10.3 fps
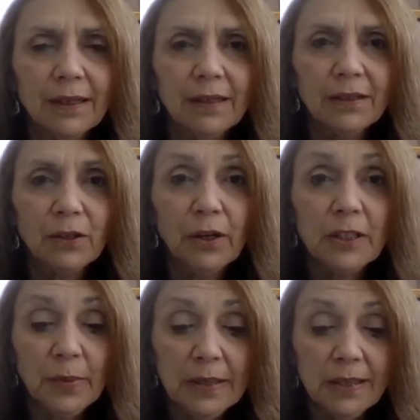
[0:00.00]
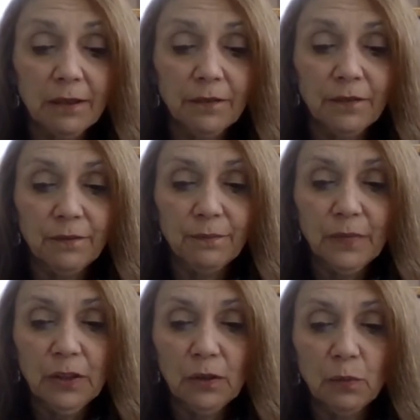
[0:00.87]
to cause myself
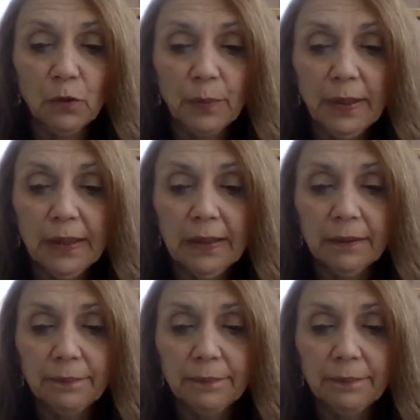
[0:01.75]
more pain.